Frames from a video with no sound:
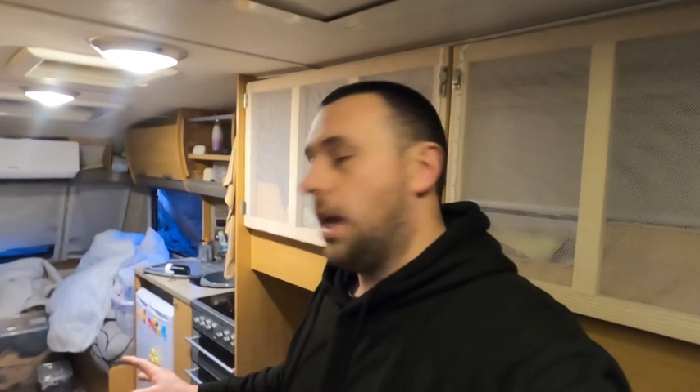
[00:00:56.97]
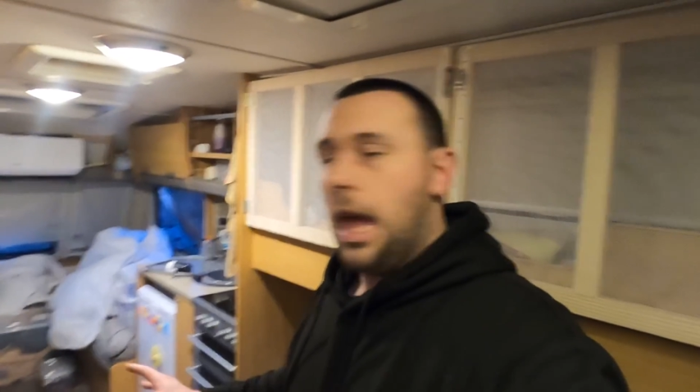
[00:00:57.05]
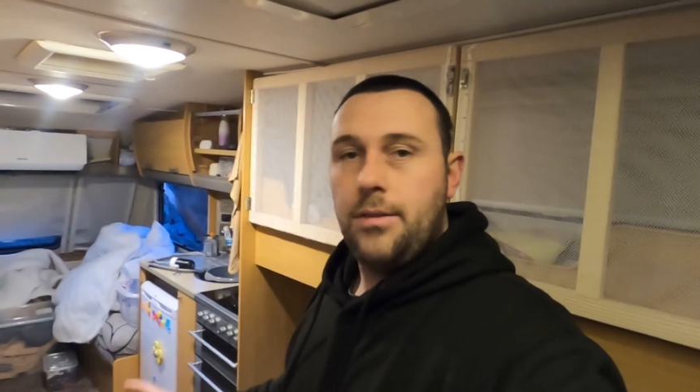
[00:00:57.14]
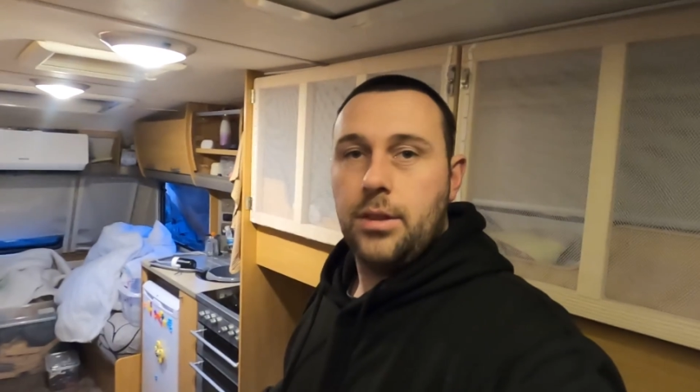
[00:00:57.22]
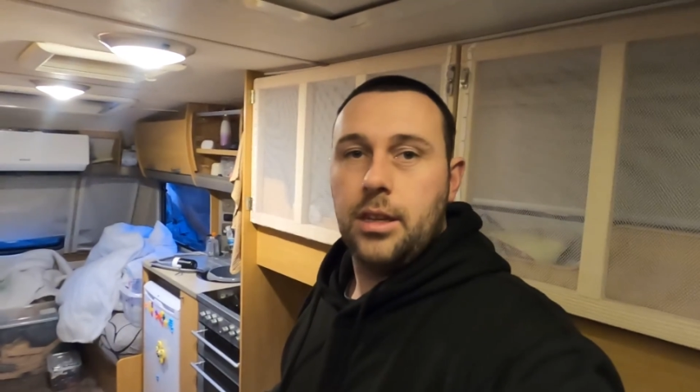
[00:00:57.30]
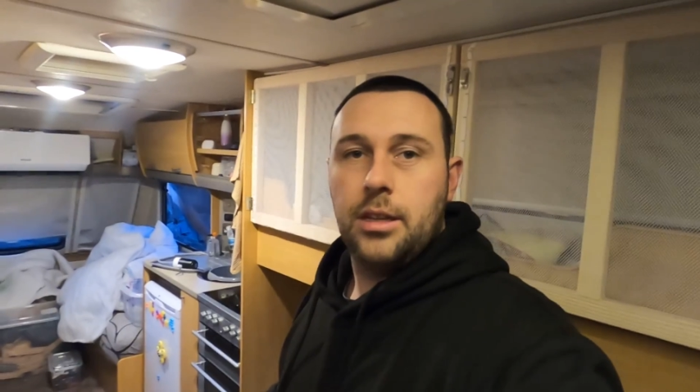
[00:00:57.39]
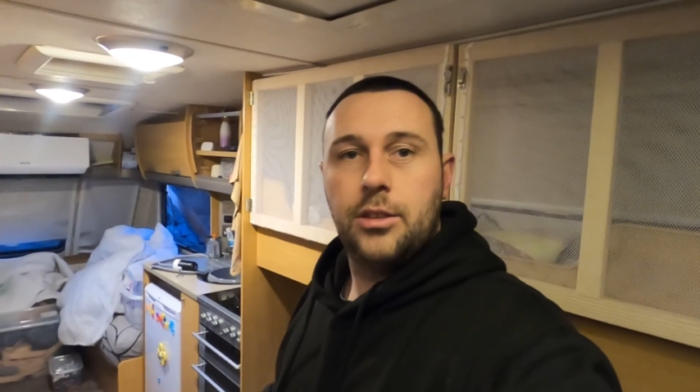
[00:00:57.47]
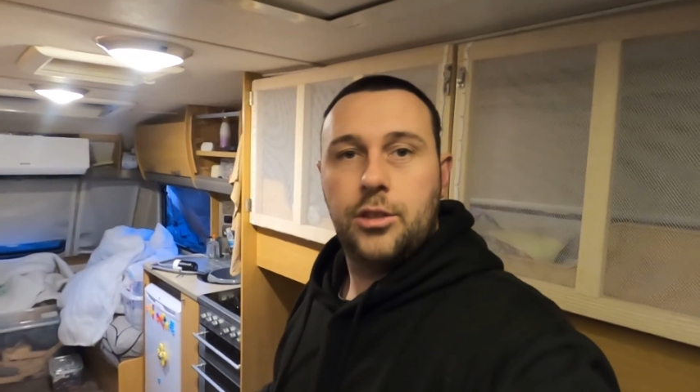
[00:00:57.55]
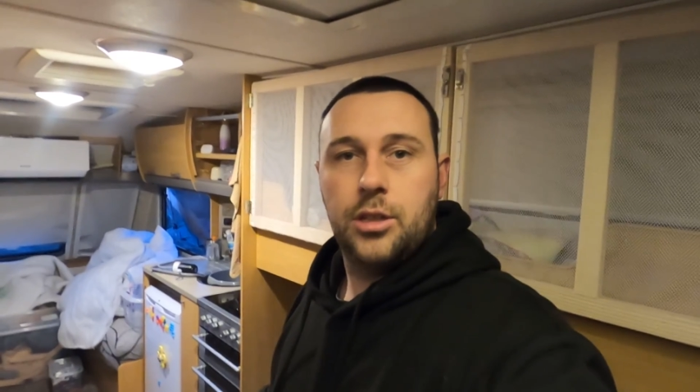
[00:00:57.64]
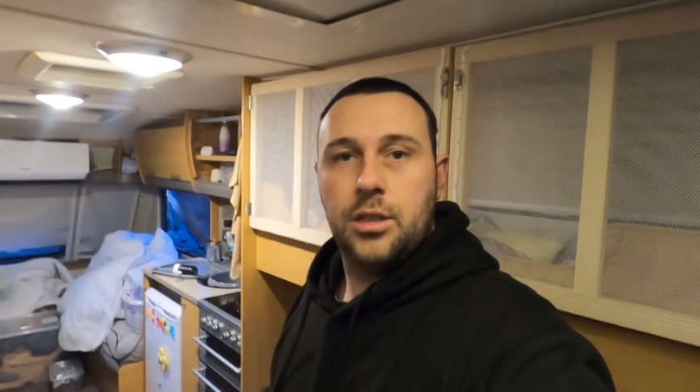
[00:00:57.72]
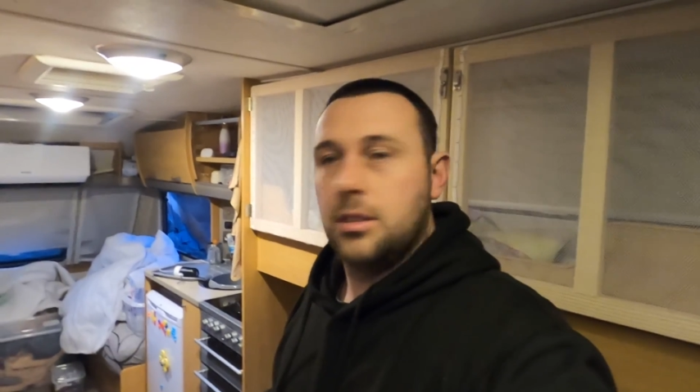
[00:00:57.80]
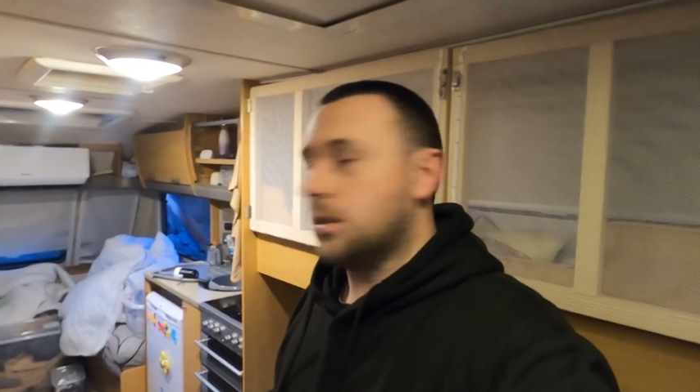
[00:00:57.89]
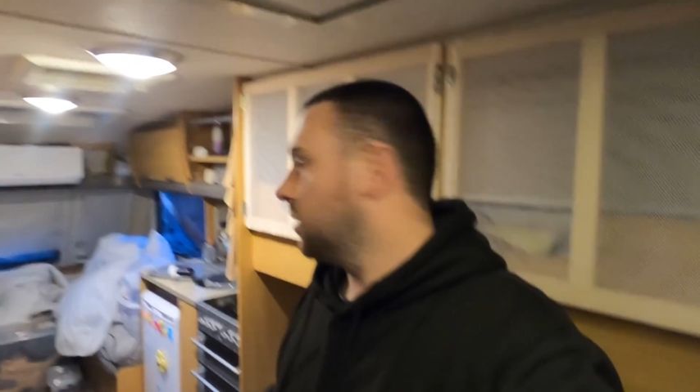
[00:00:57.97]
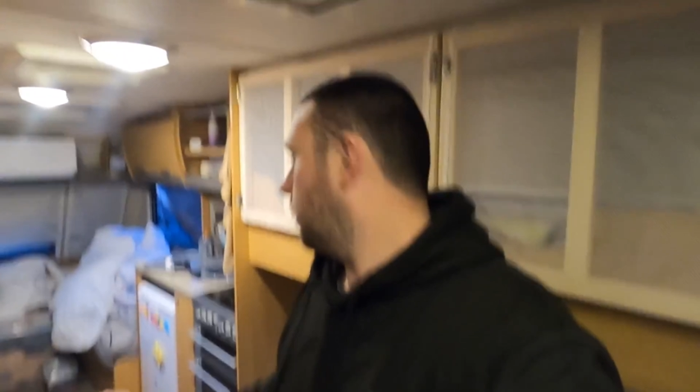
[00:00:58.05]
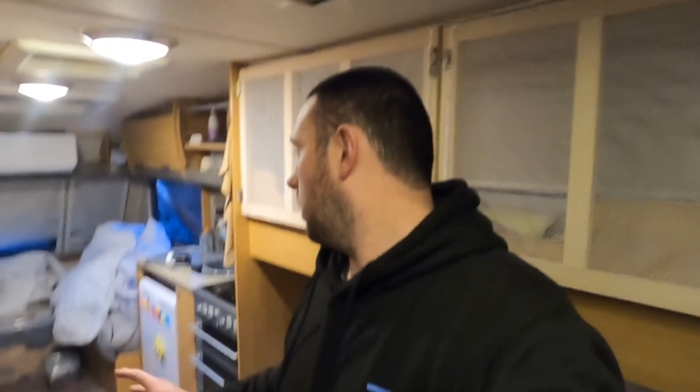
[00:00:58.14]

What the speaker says: everything looks good.